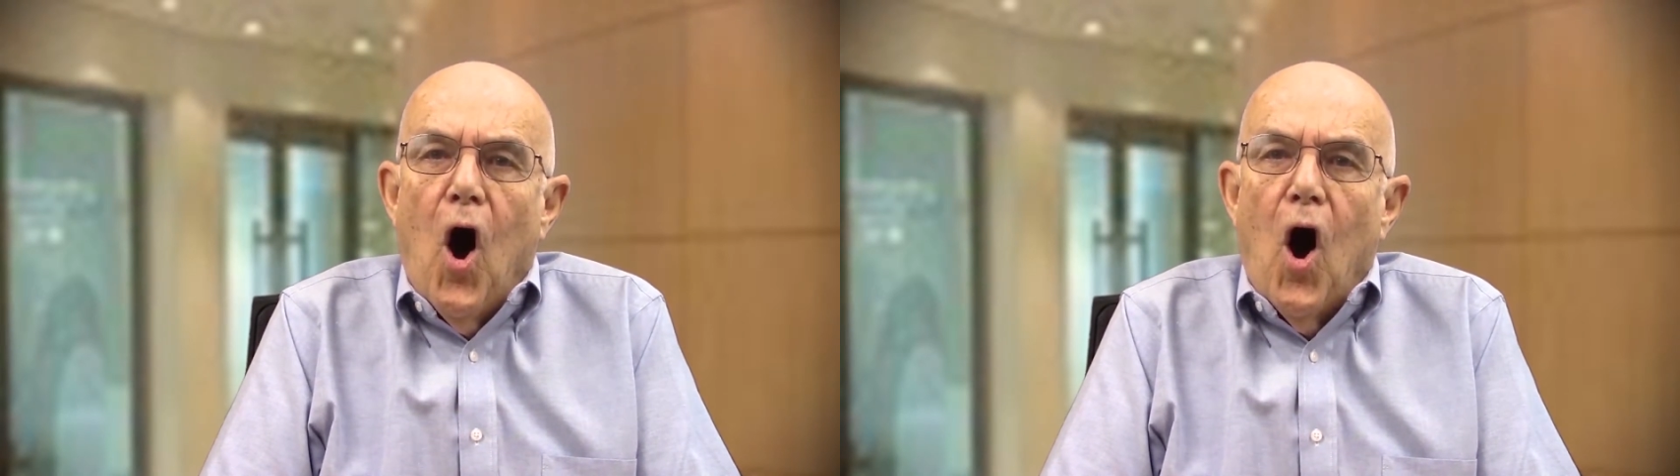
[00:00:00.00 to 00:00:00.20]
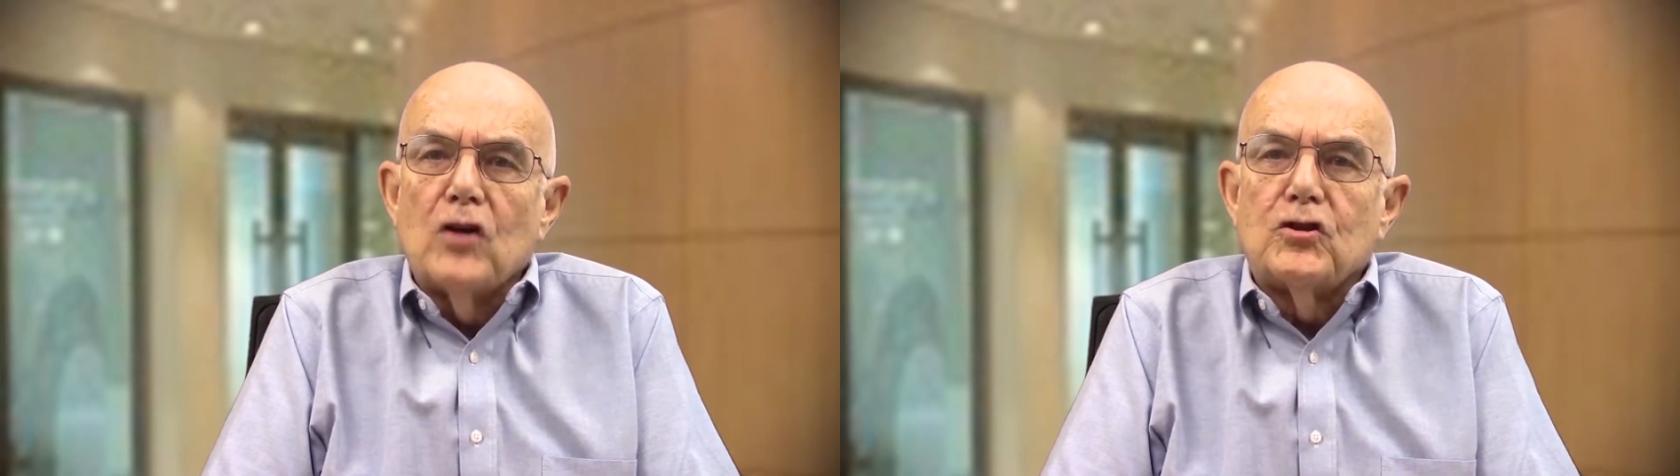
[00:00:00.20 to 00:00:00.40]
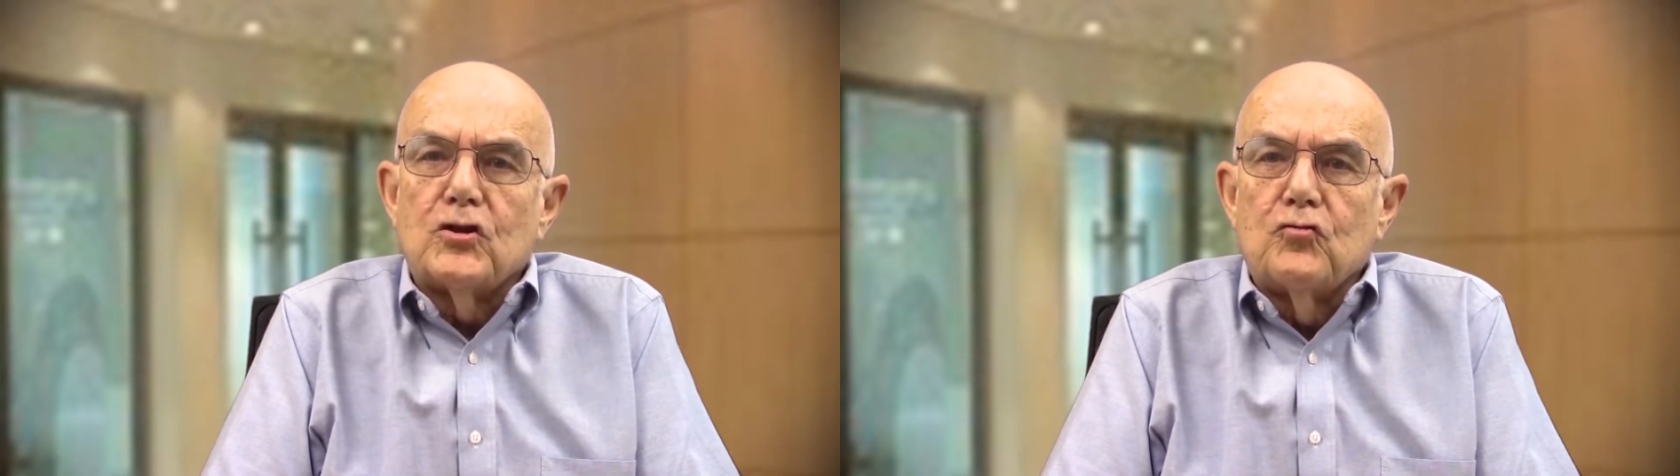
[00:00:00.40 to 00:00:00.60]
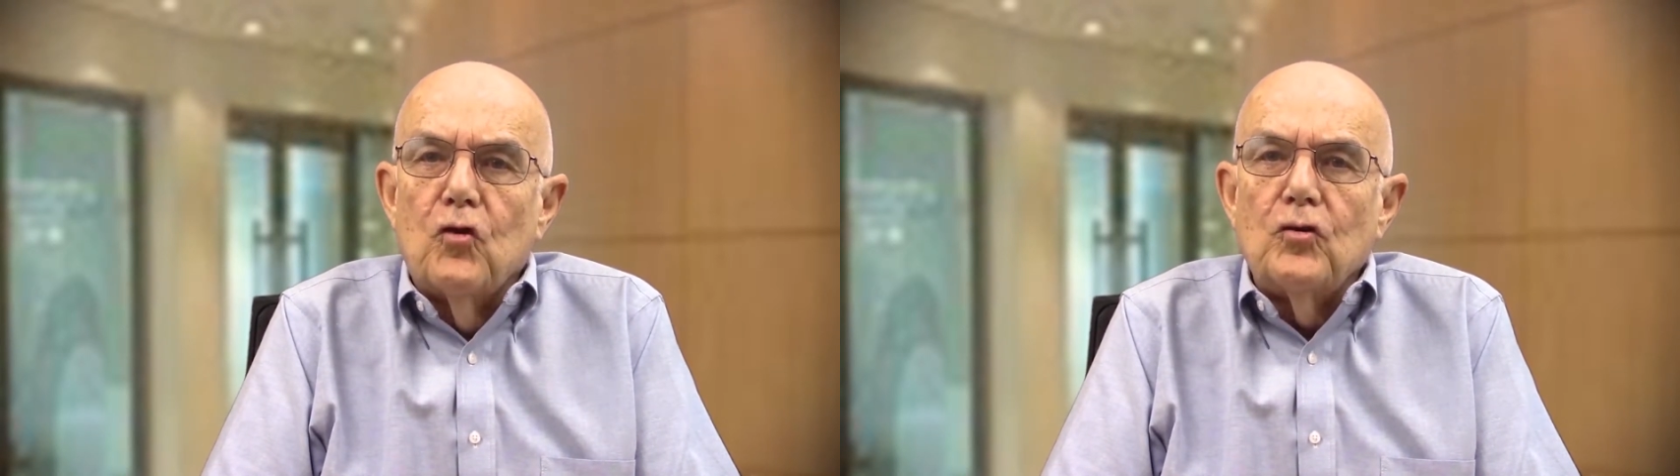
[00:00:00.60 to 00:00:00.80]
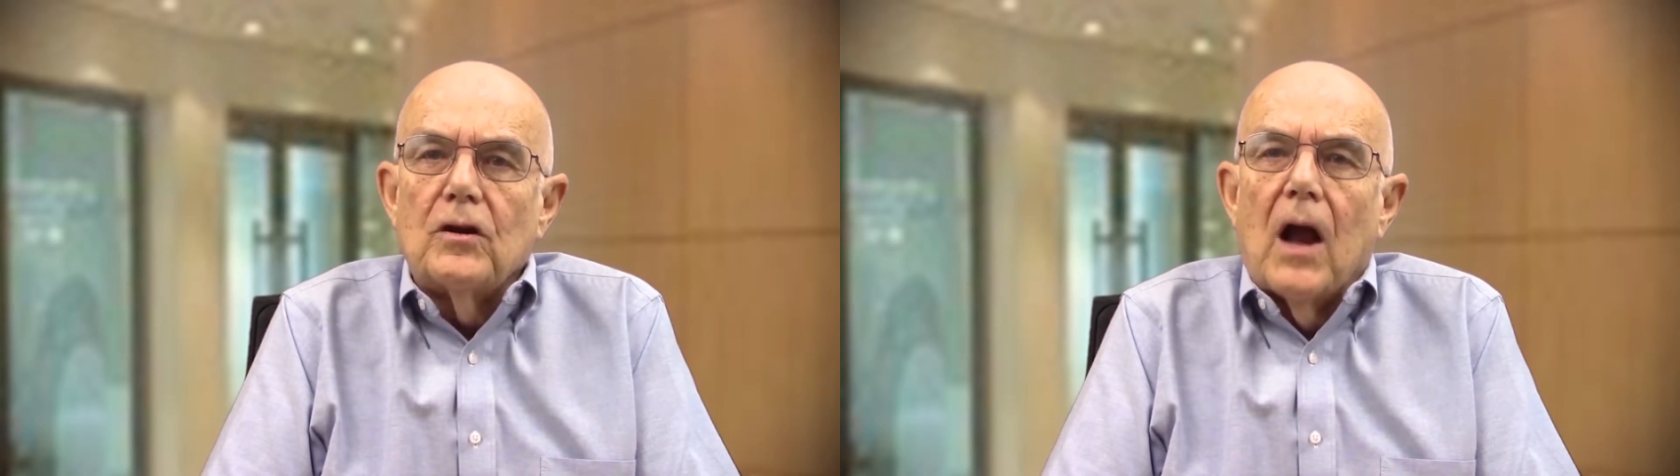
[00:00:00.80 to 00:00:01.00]
are
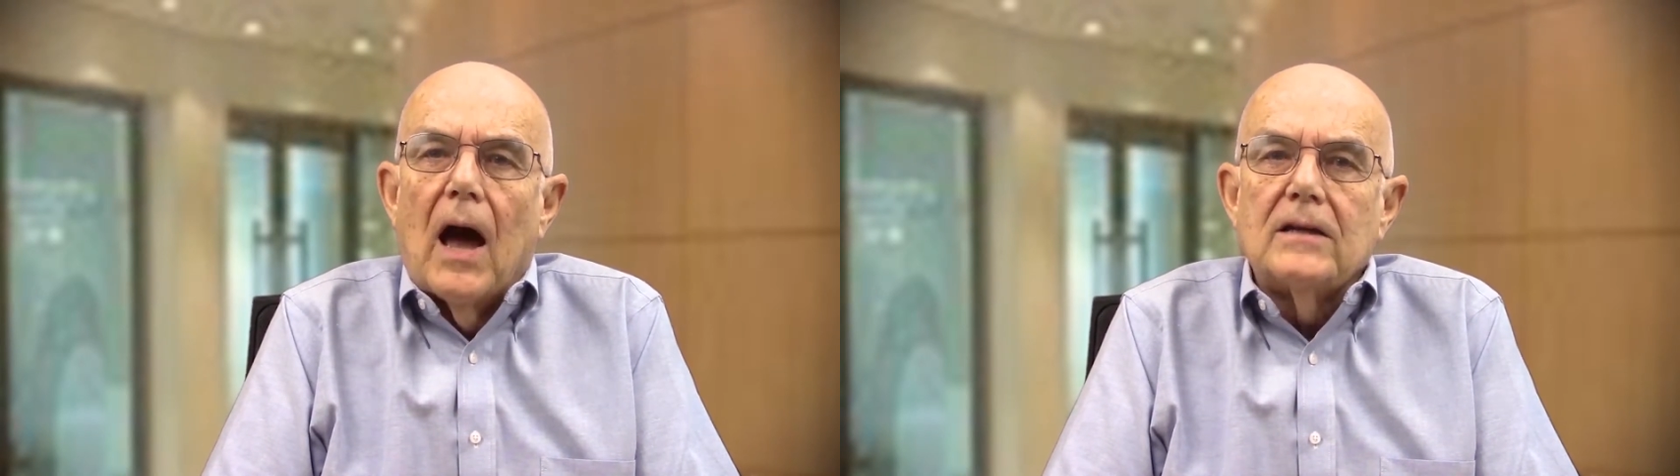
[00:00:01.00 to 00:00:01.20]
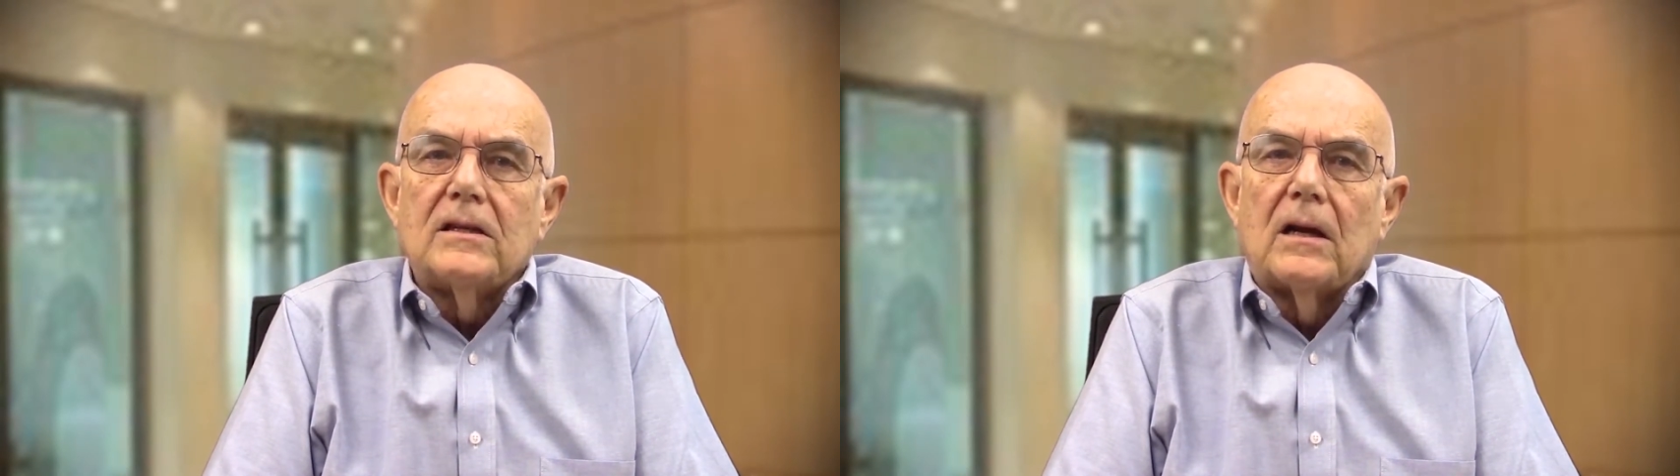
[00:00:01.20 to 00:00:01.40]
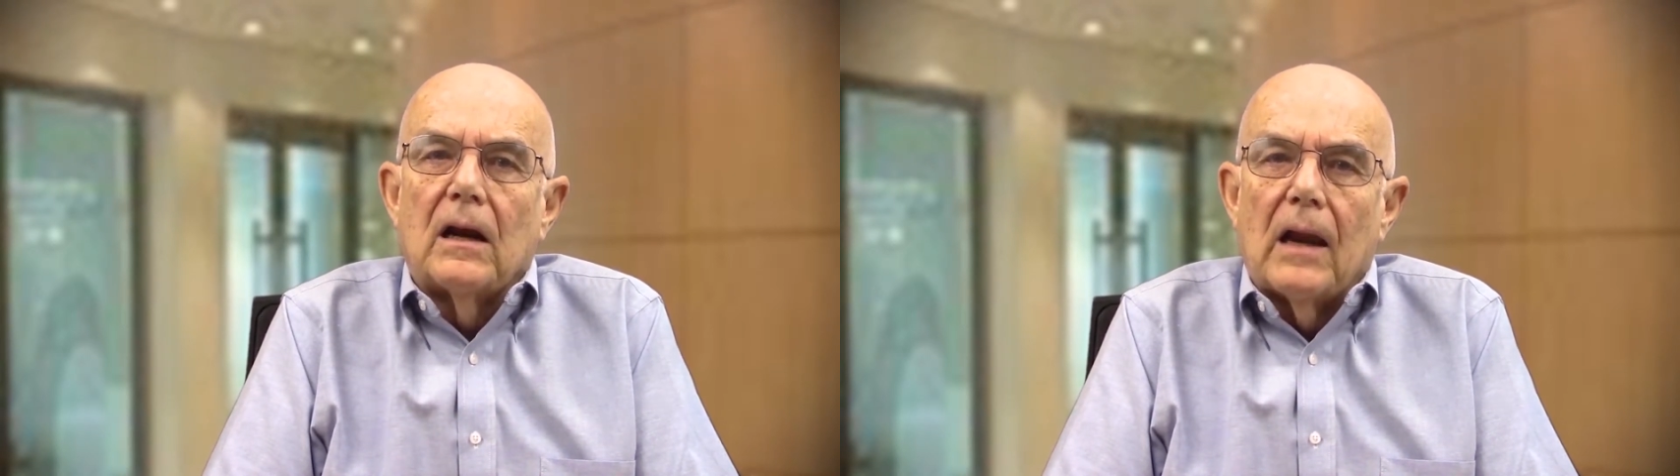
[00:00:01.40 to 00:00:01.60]
scrutinizing